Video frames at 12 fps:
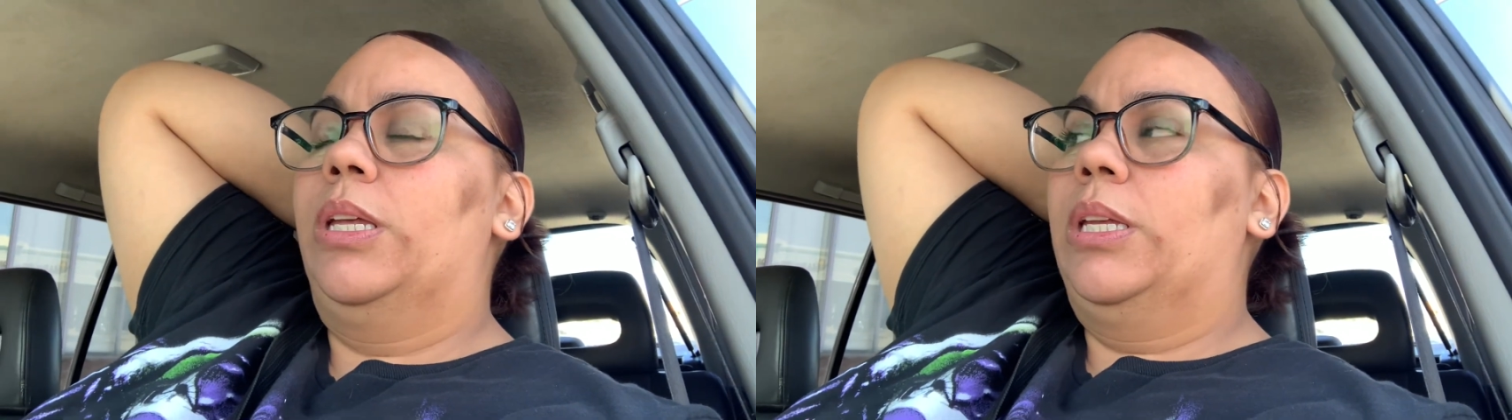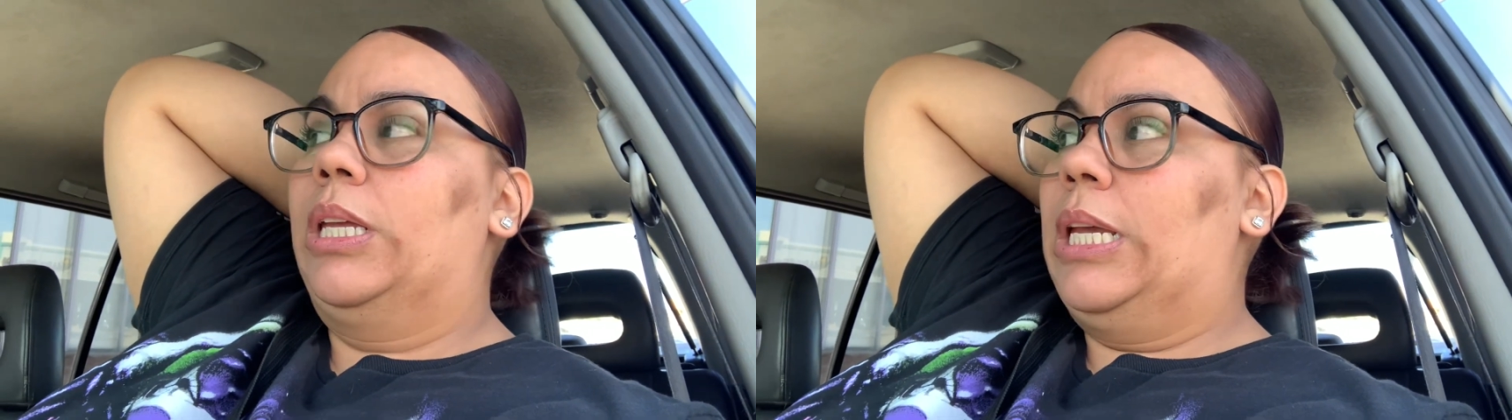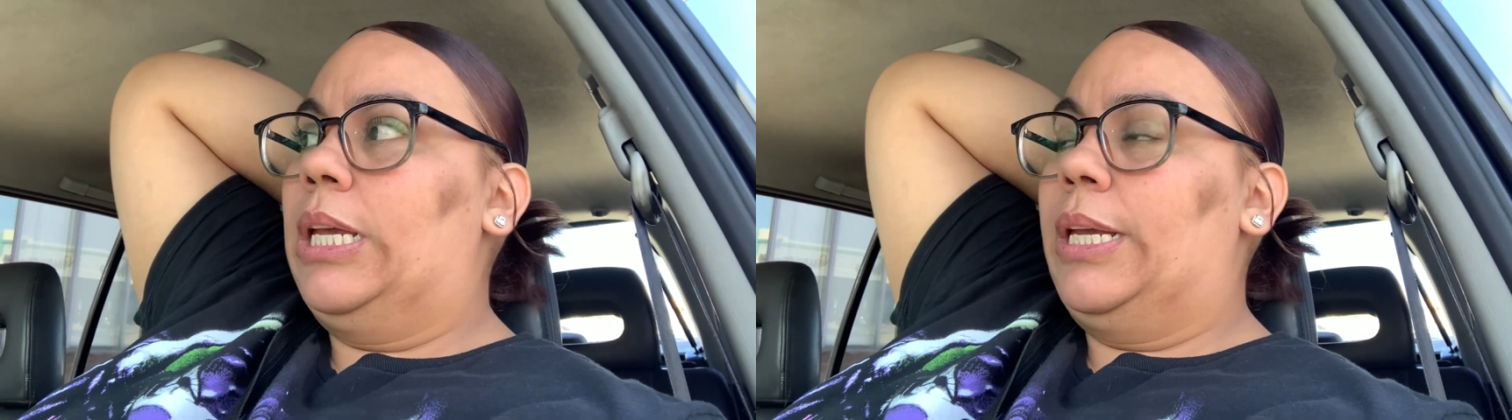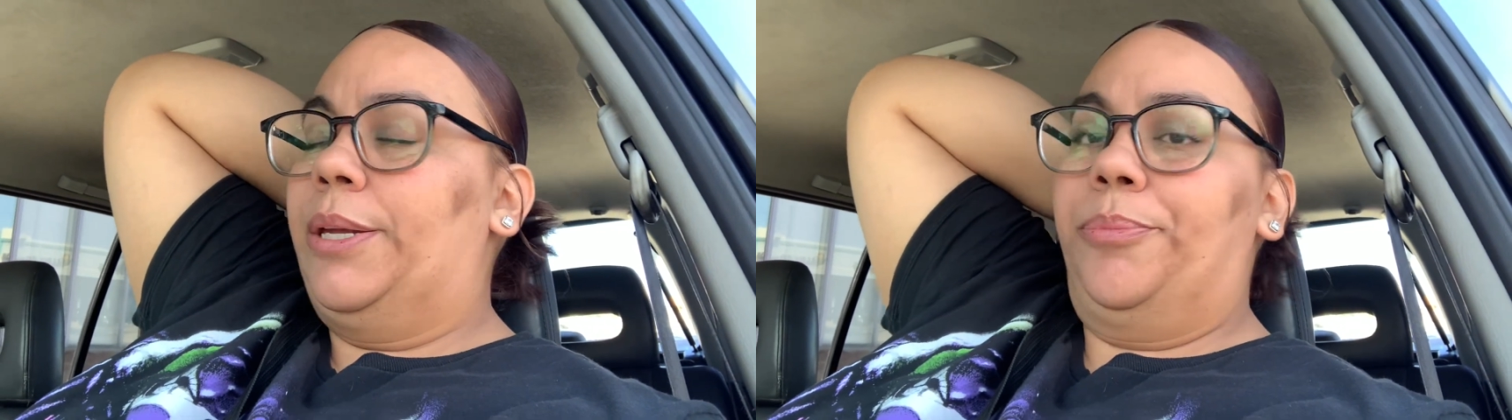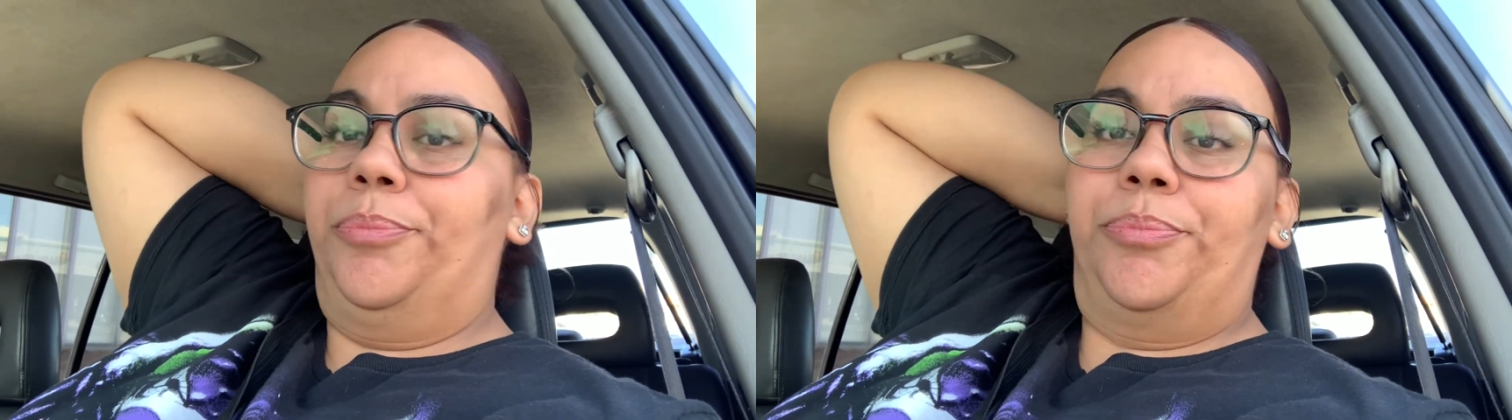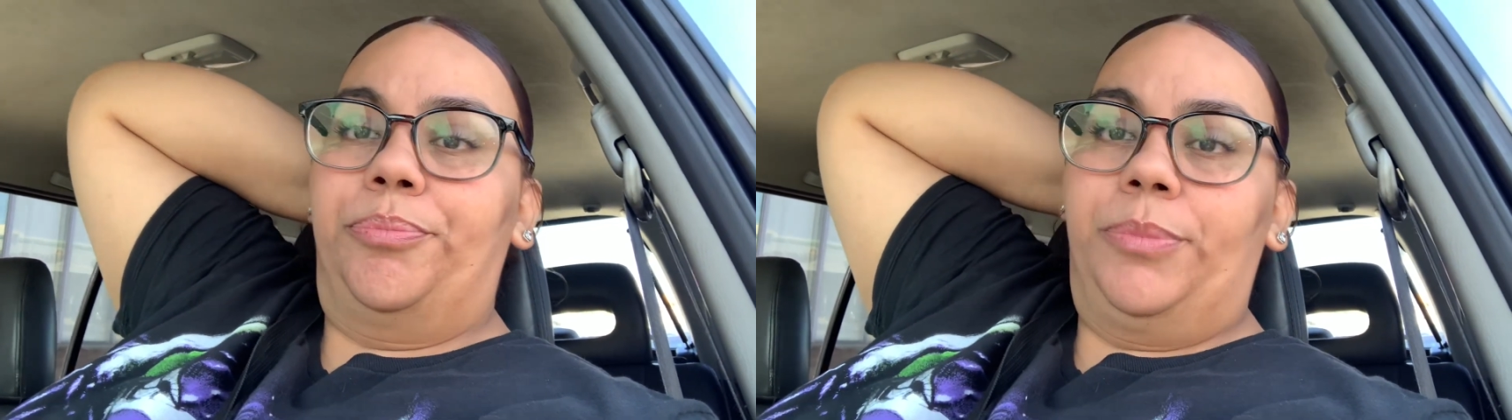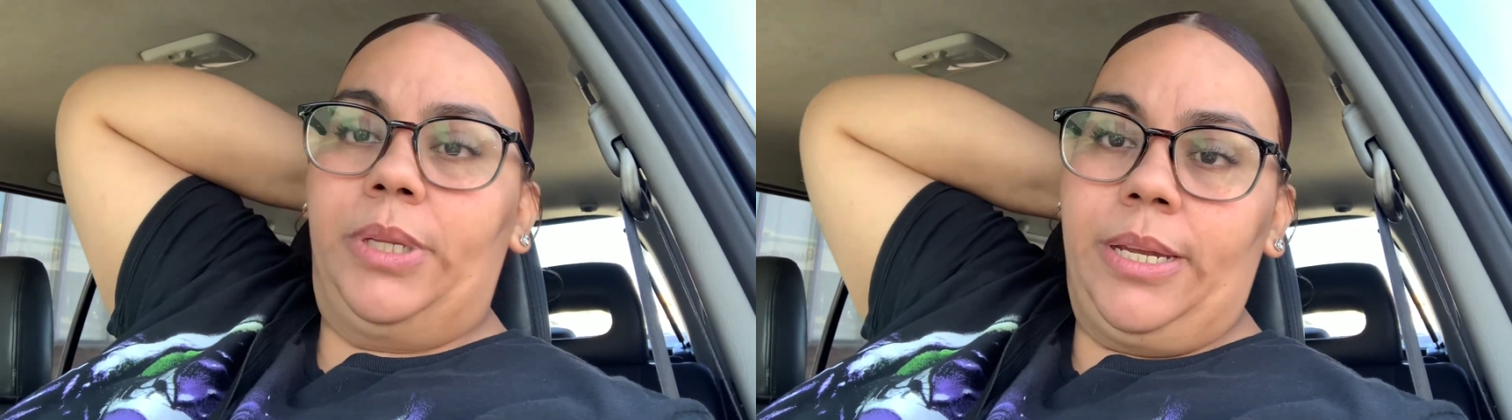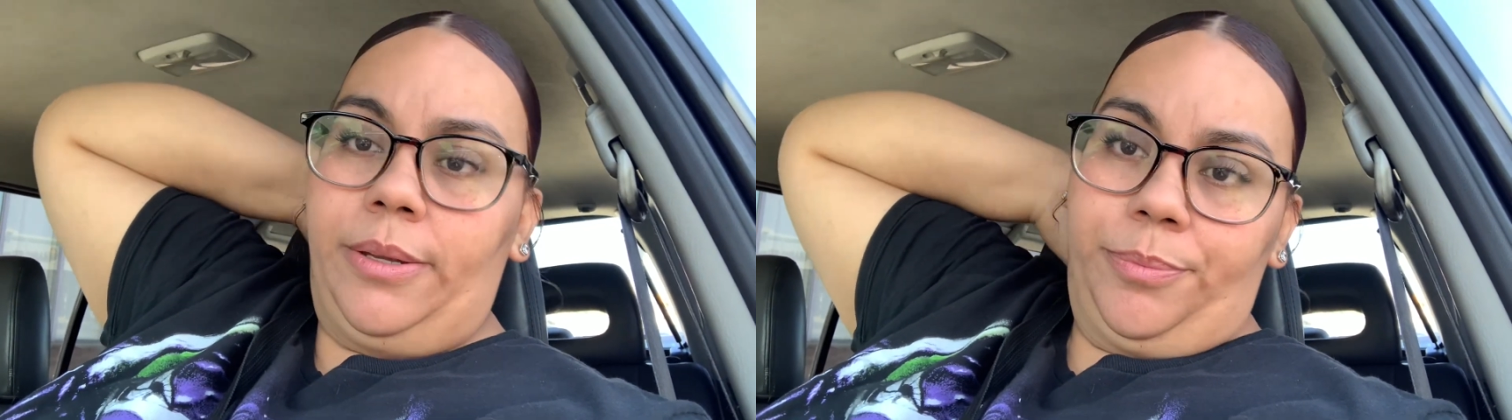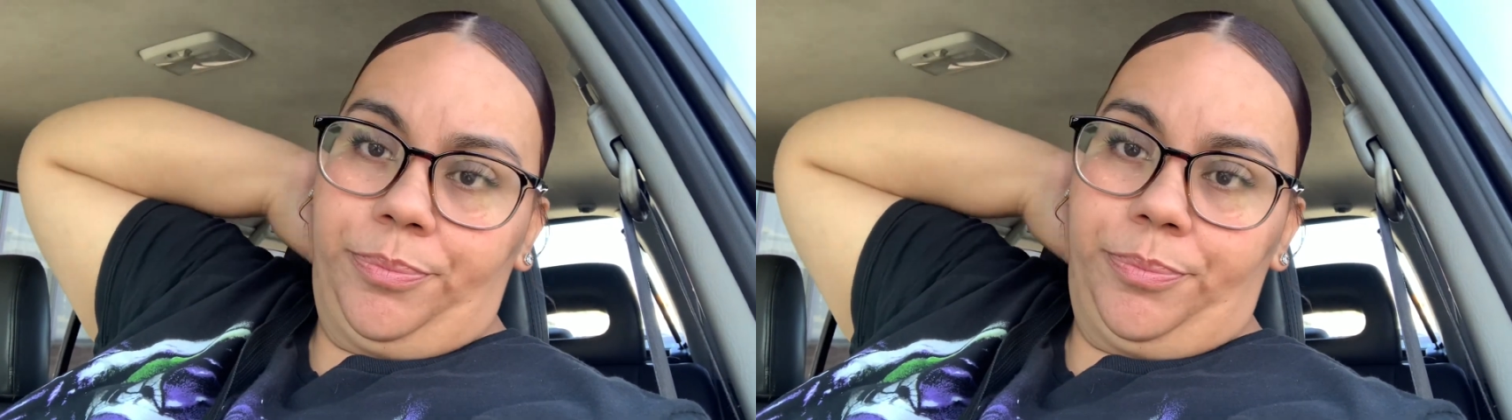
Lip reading: And yeah,